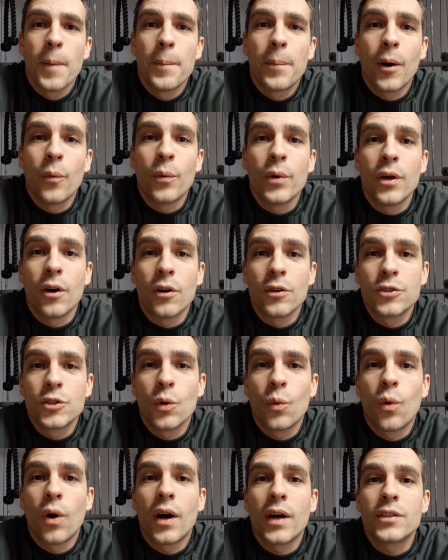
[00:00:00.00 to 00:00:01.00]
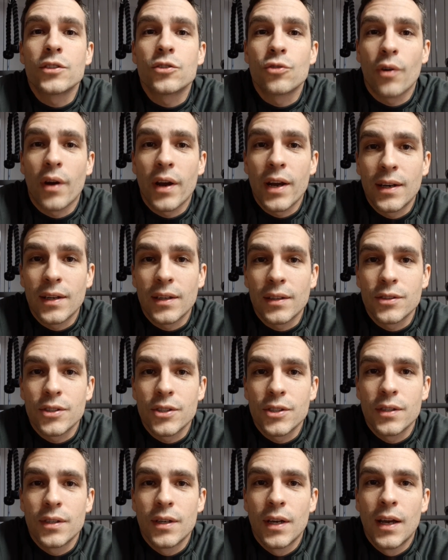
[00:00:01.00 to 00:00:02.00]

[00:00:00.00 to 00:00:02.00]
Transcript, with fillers: but we also want drainage.